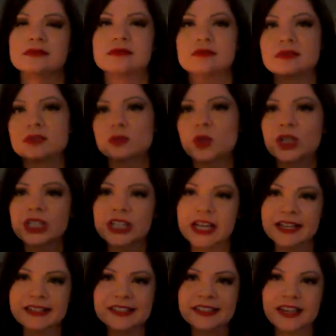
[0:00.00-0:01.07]
What could I
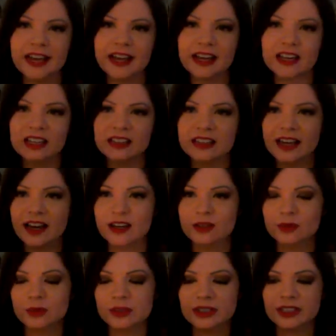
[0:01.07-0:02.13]
say that
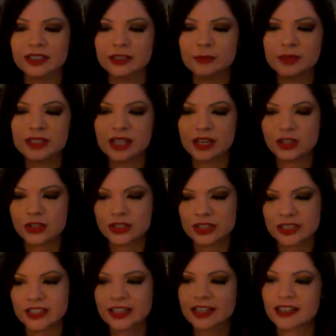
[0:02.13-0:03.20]
would
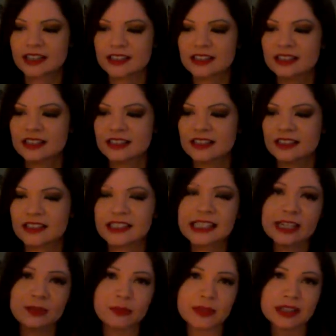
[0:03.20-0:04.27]
potentially
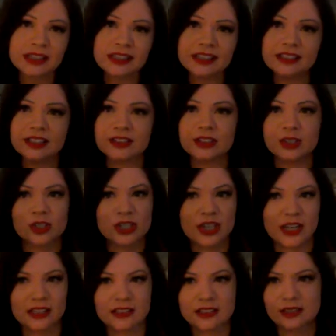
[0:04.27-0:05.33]
get me another
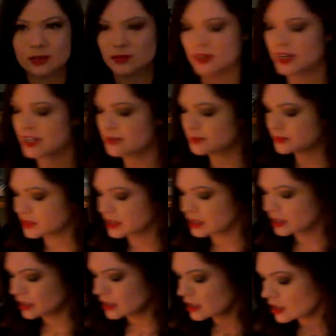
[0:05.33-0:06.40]
chance, right?
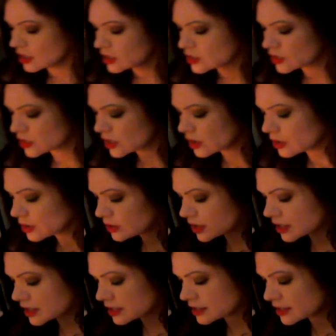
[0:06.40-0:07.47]
So
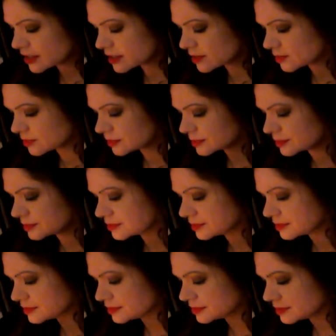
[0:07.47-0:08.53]
there's
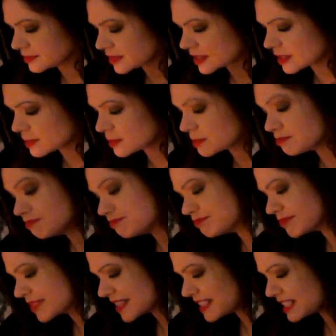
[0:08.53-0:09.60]
some
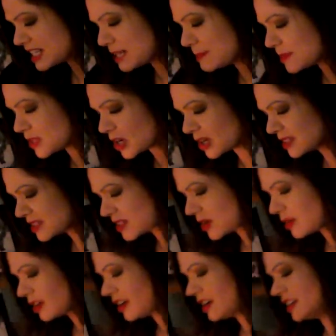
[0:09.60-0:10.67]
deep thoughts
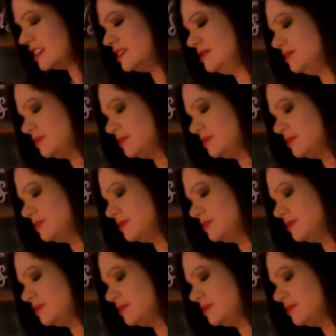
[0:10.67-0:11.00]
going on.